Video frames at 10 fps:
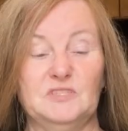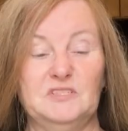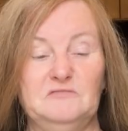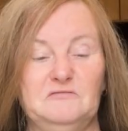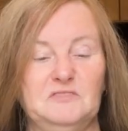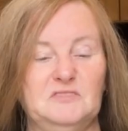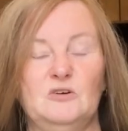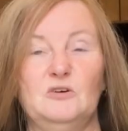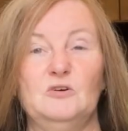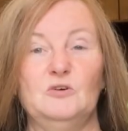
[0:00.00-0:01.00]
leaf,
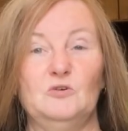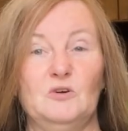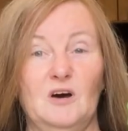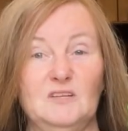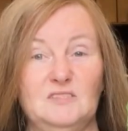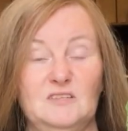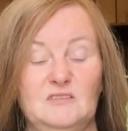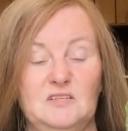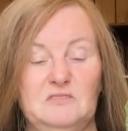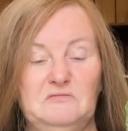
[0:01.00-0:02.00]
ukazi
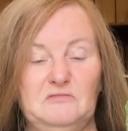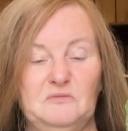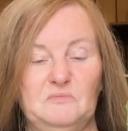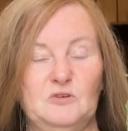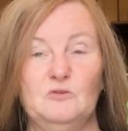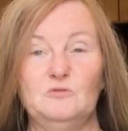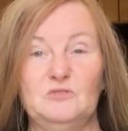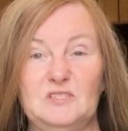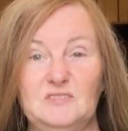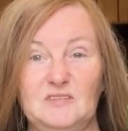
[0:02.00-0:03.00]
leaf,
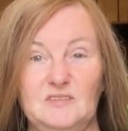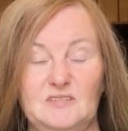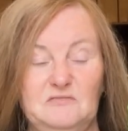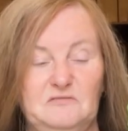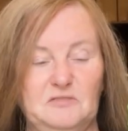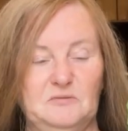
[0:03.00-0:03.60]
uziza leaf,